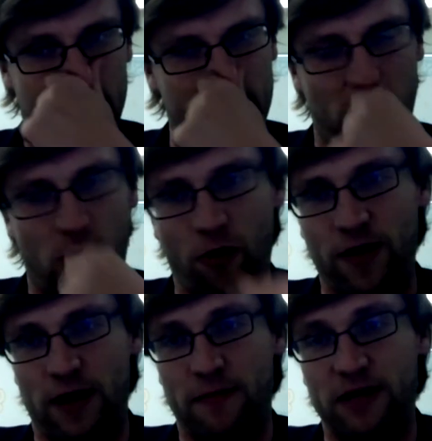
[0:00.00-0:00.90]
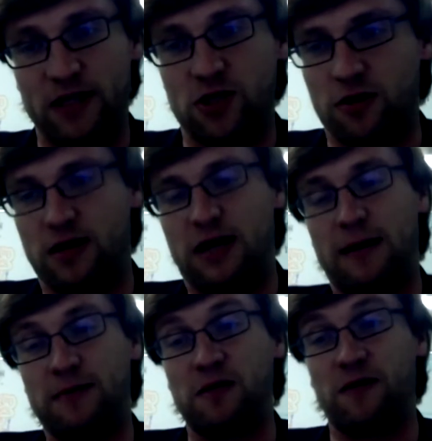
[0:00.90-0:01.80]
to hold them in certain
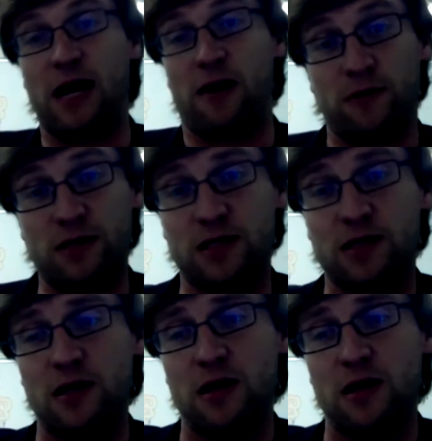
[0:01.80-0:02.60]
types of accounts.